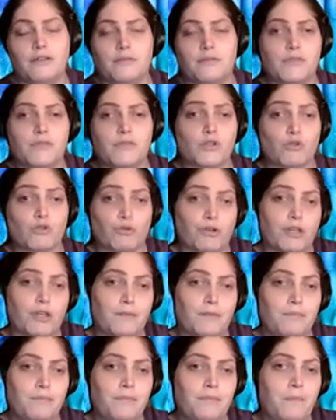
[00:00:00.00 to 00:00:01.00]

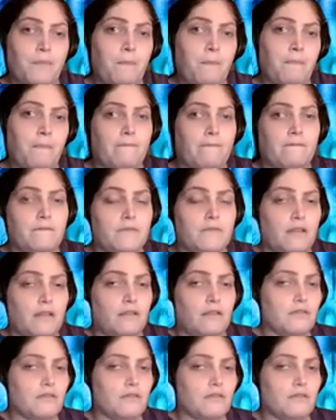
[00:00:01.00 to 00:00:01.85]
stream that I